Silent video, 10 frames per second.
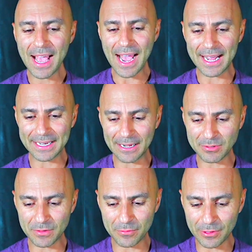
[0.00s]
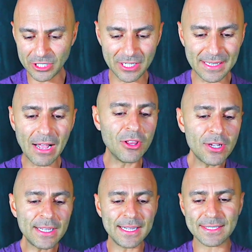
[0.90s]
And it comes to fruition. Now
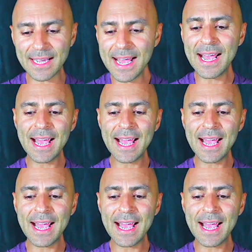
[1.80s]
look at this.